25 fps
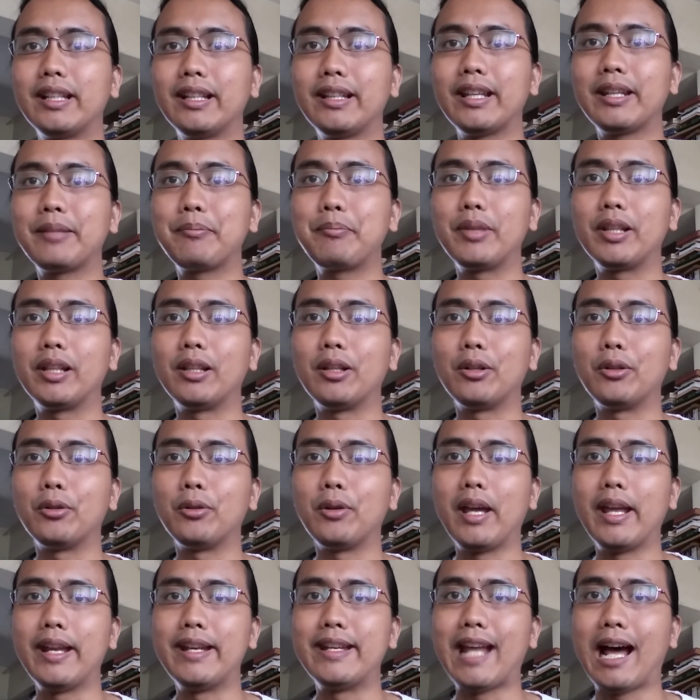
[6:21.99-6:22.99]
the link
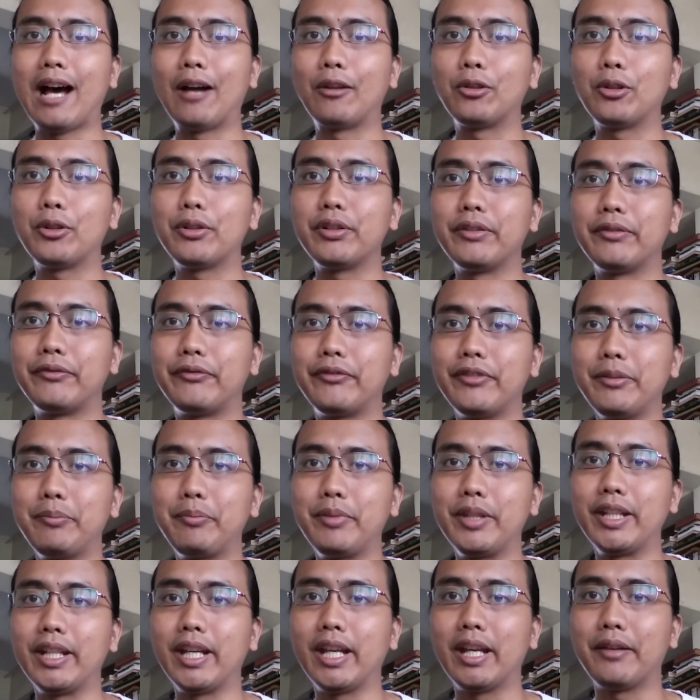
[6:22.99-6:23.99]
below and download the free
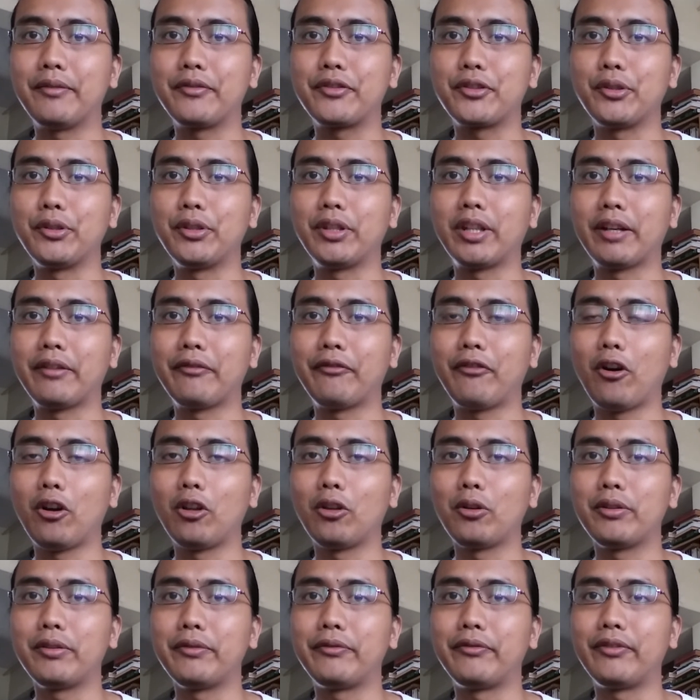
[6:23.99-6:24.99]
PDF so you can
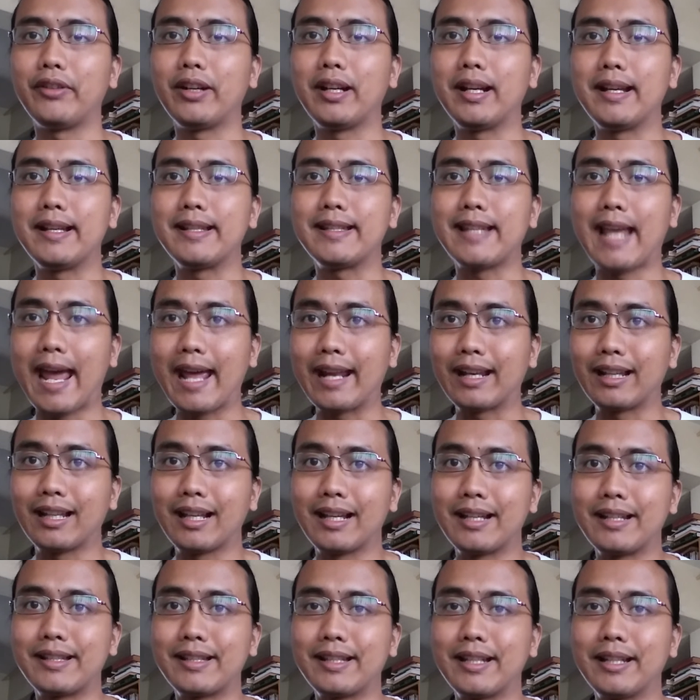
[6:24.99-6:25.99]
follow the phrase,
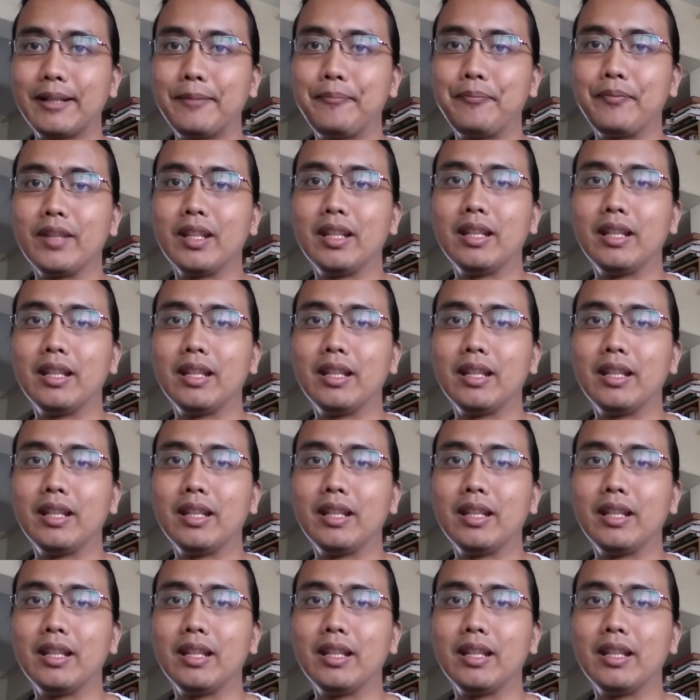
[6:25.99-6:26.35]
analyze it.